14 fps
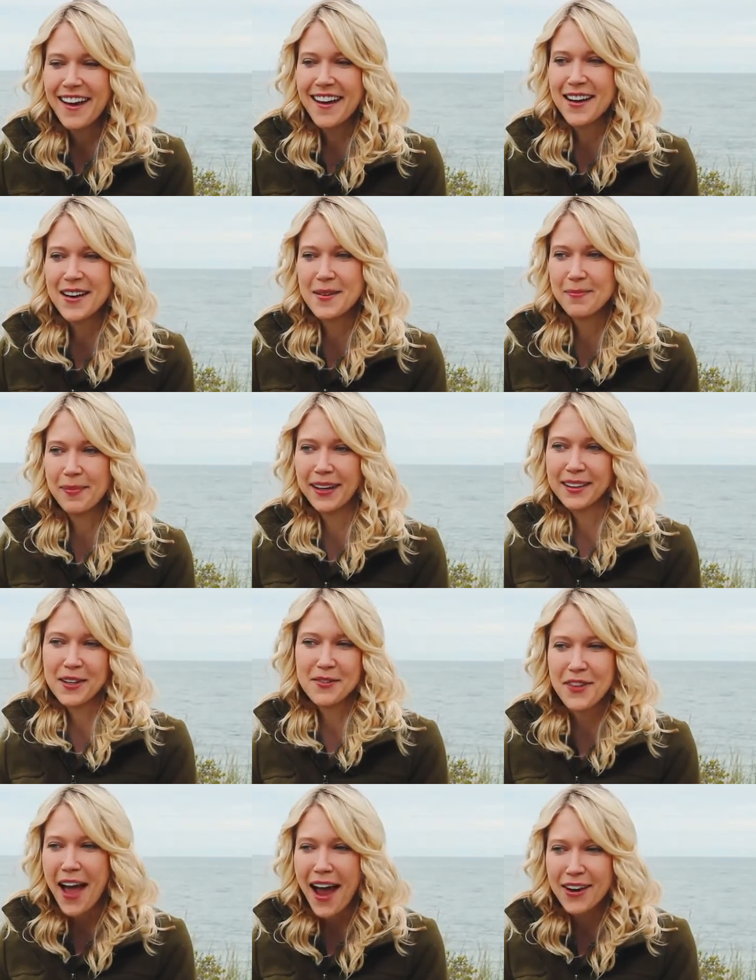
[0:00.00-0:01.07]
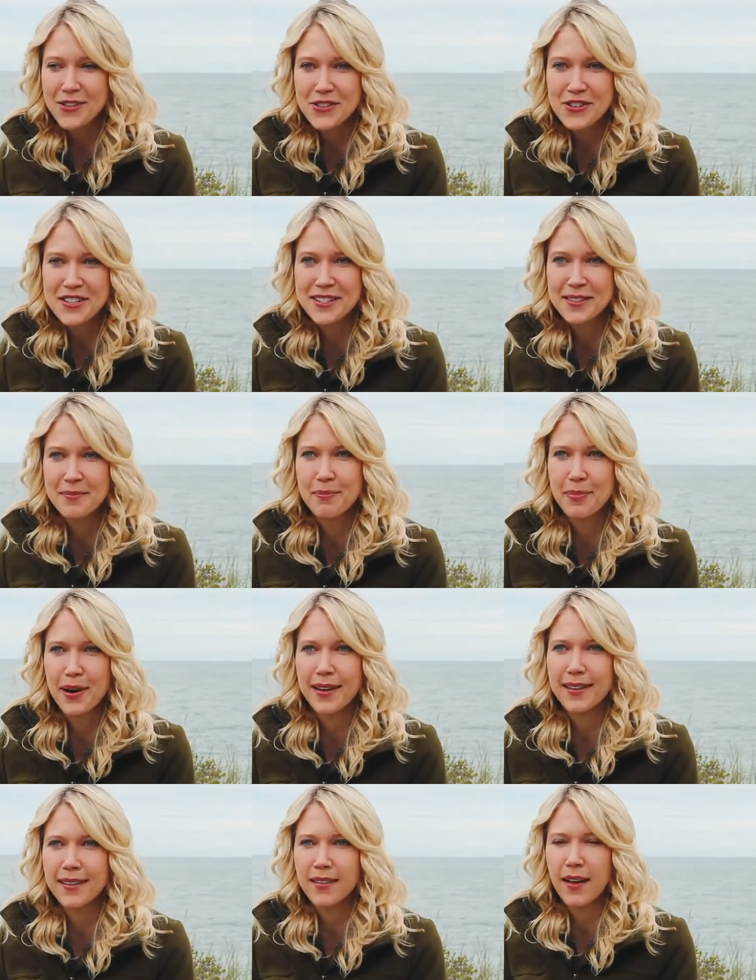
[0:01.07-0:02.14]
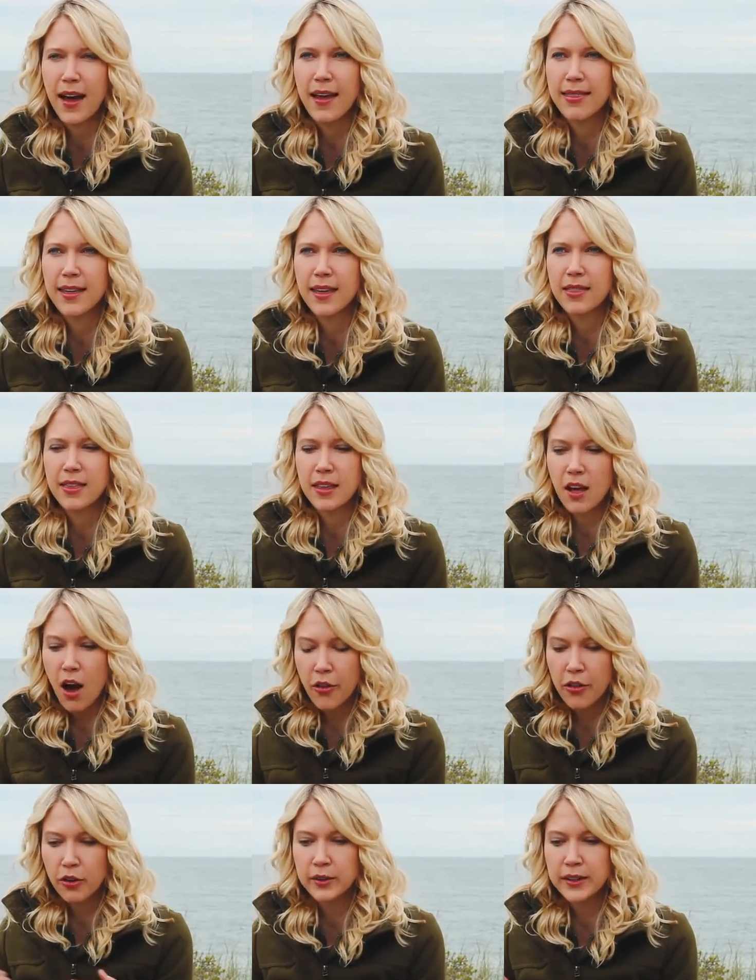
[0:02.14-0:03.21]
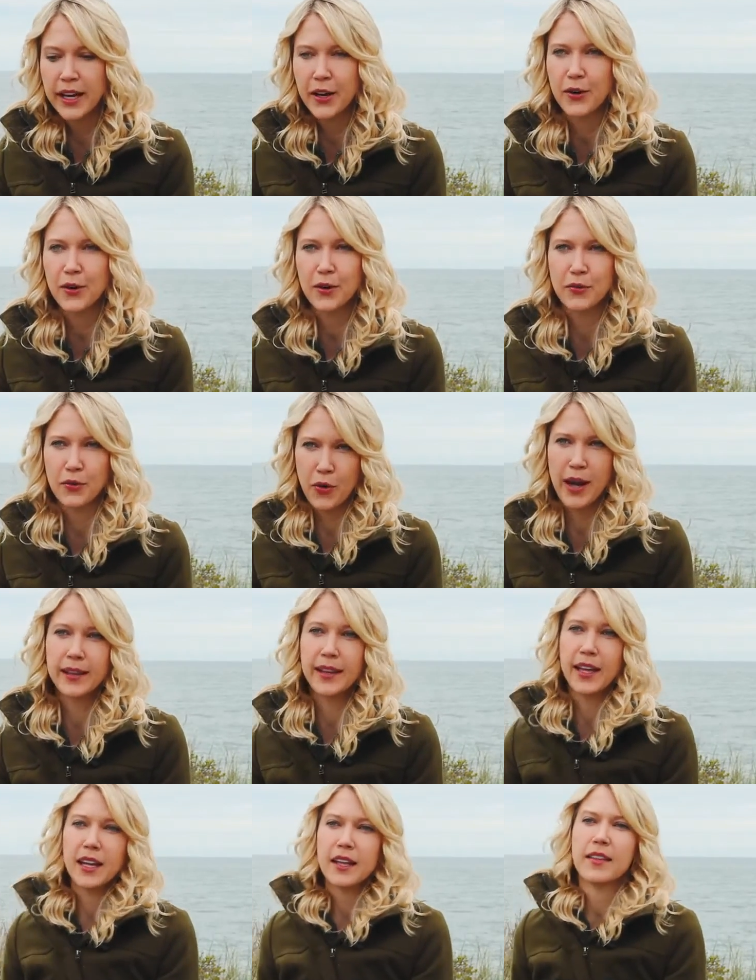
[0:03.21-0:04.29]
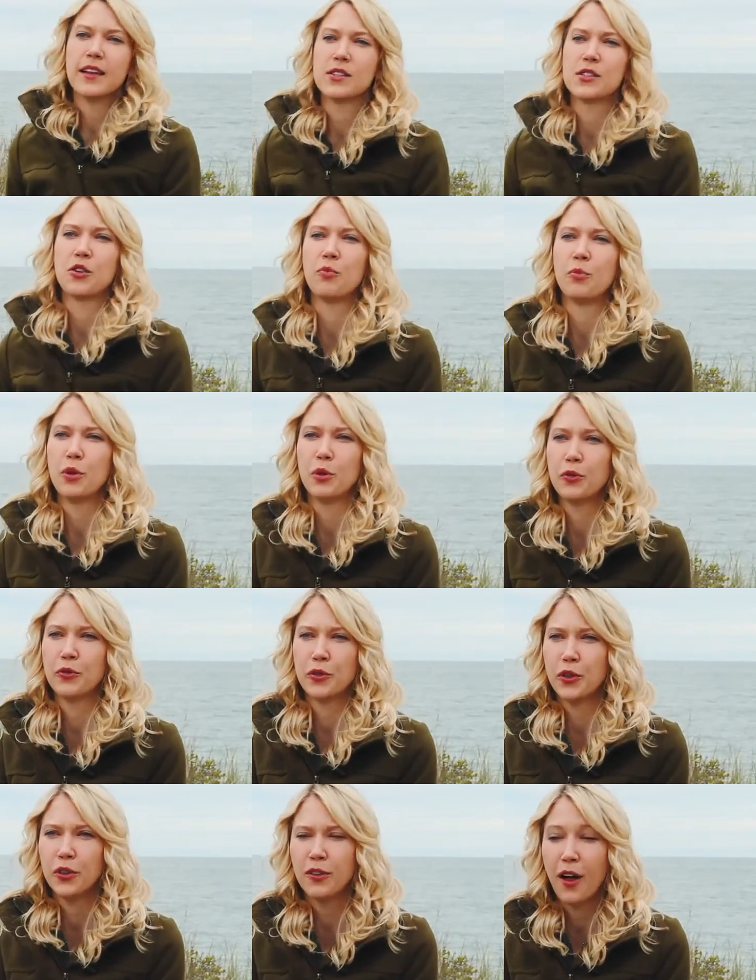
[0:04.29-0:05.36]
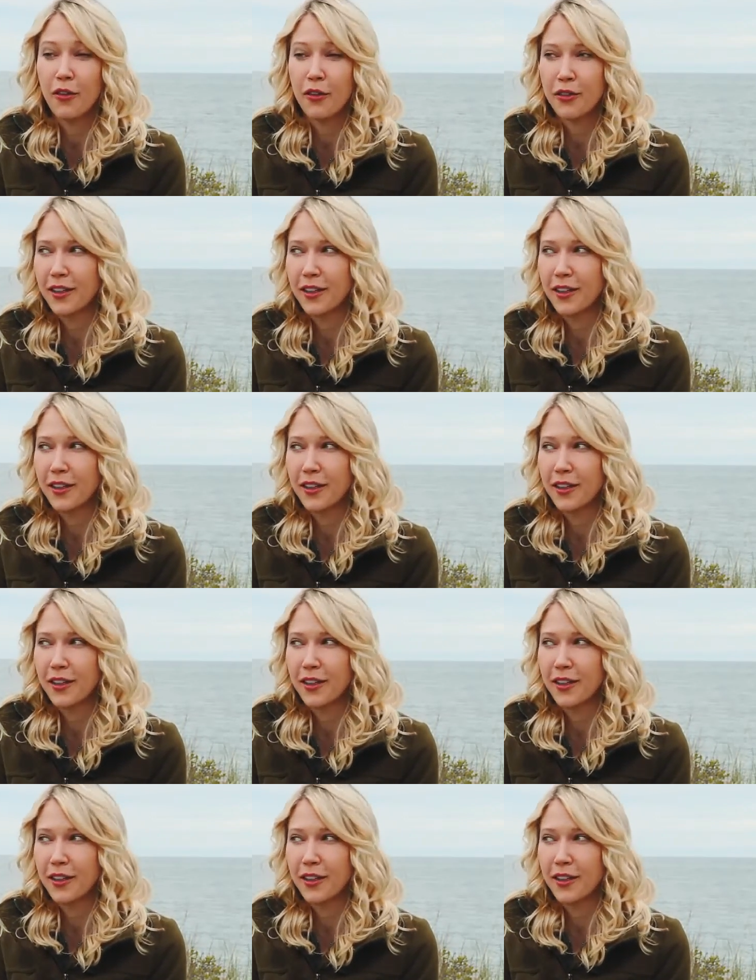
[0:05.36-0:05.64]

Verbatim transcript: Um, I love action, but I think the other layer of Grey Lady that's so beautiful, other